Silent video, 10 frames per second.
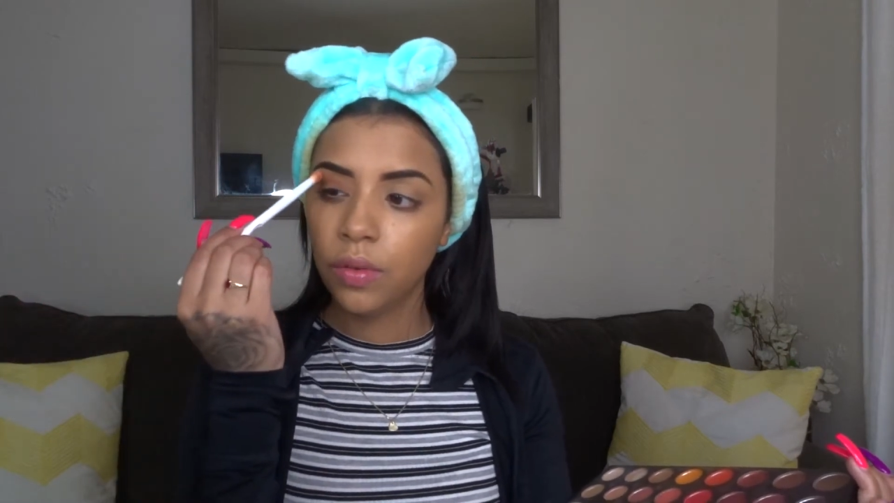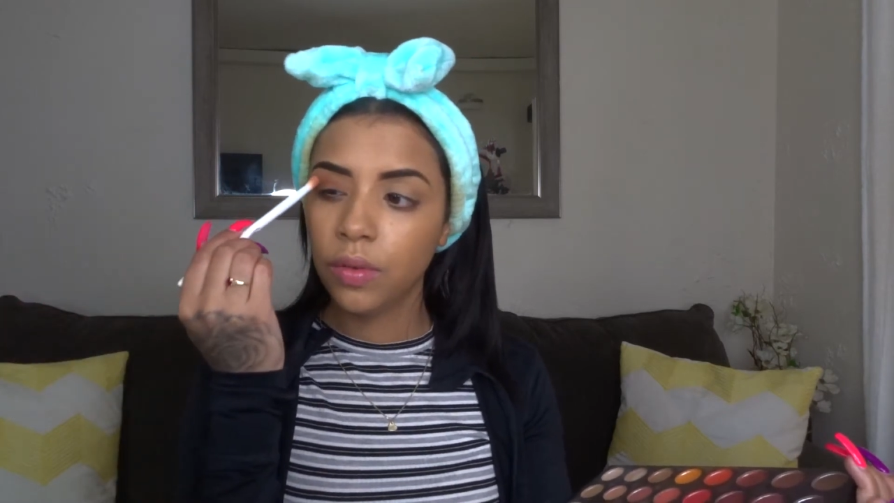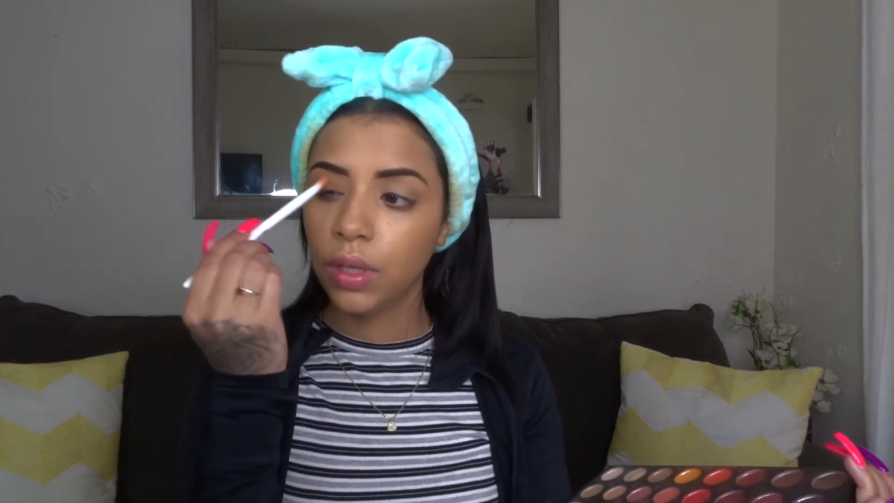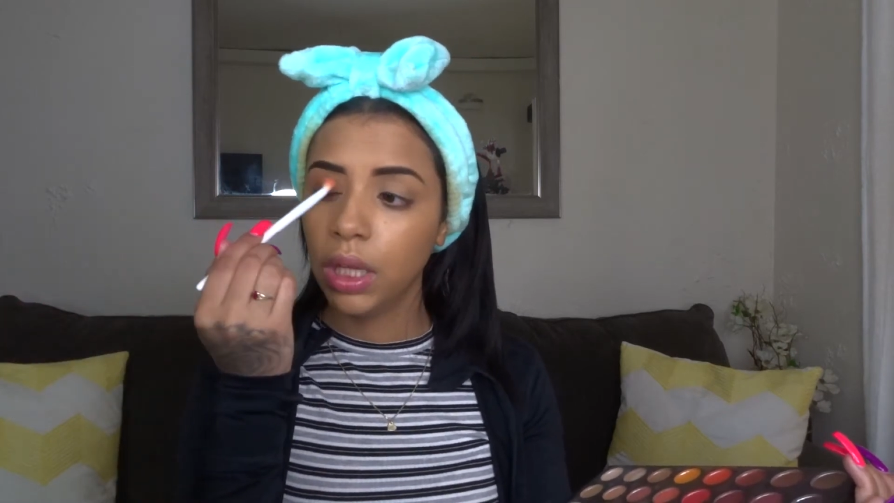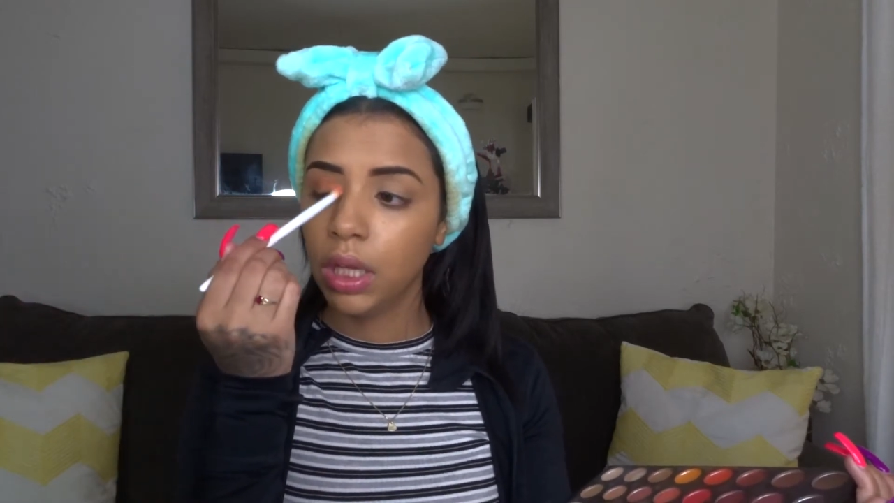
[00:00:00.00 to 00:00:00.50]

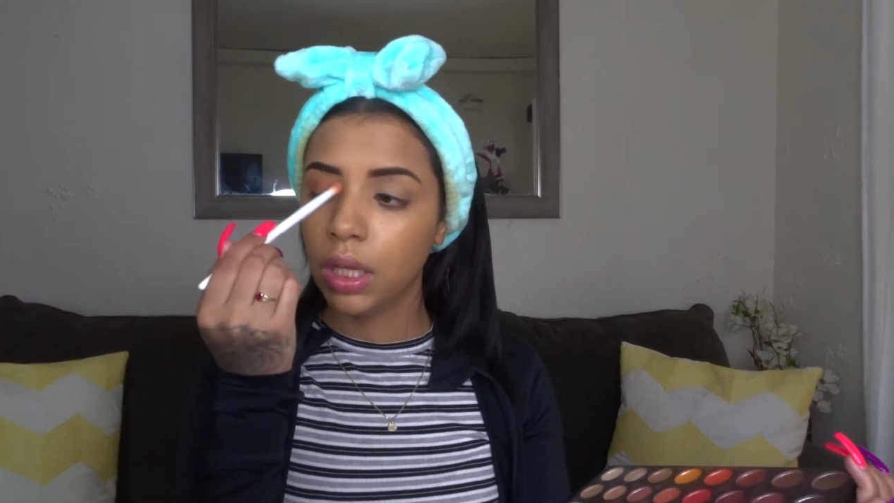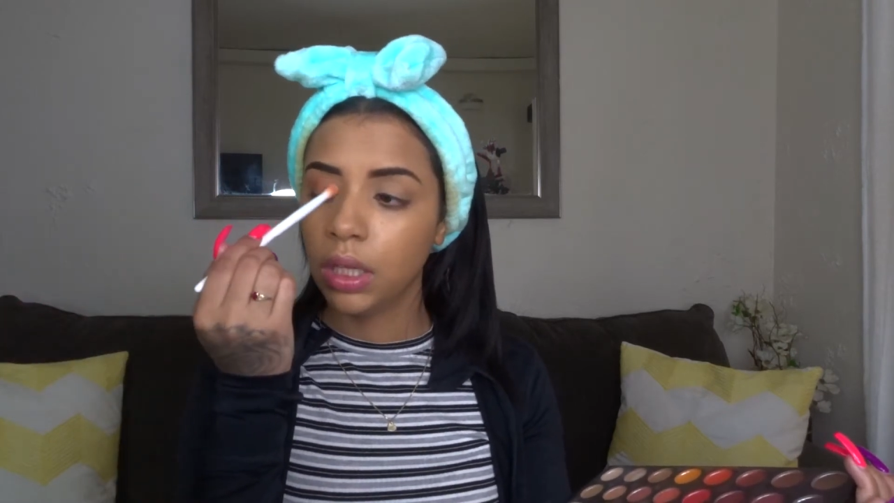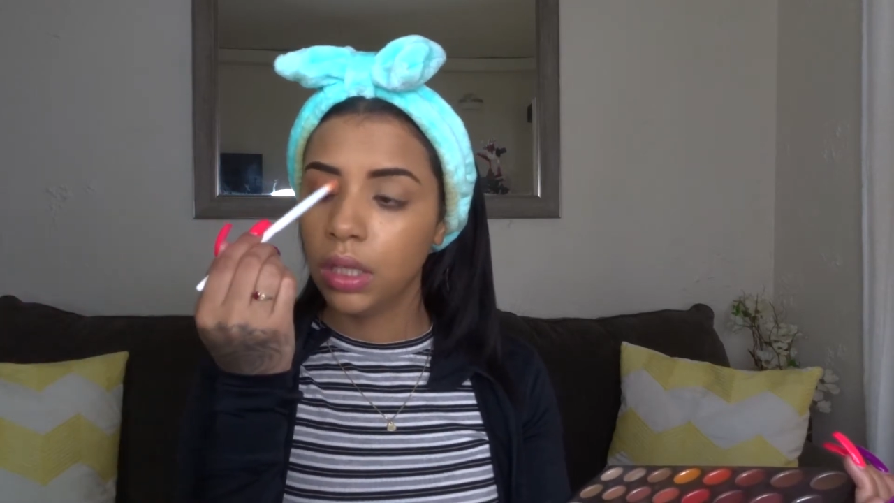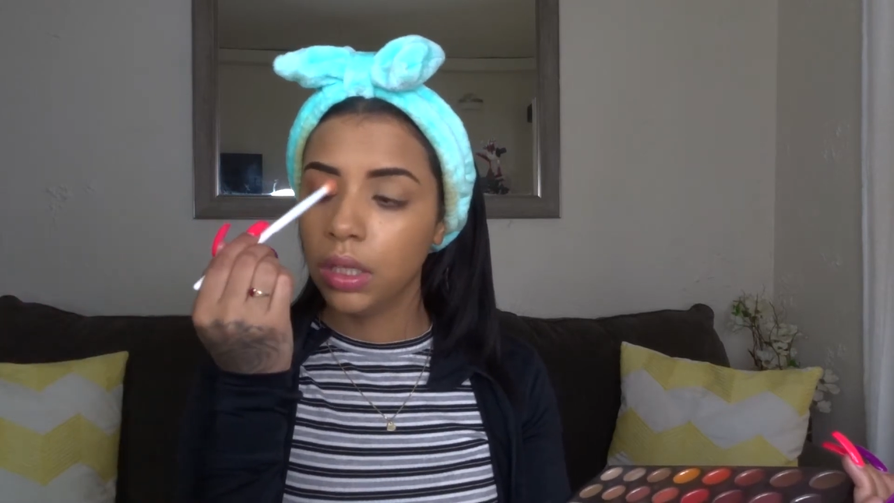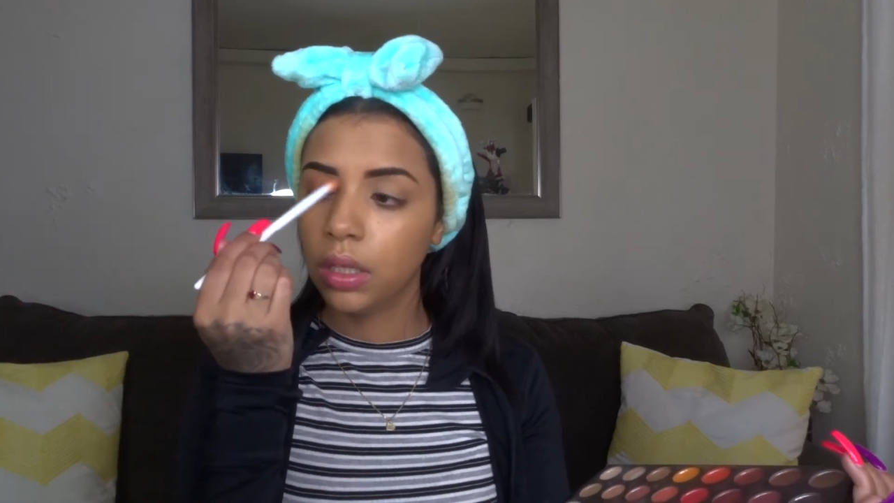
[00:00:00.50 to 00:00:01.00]
really good.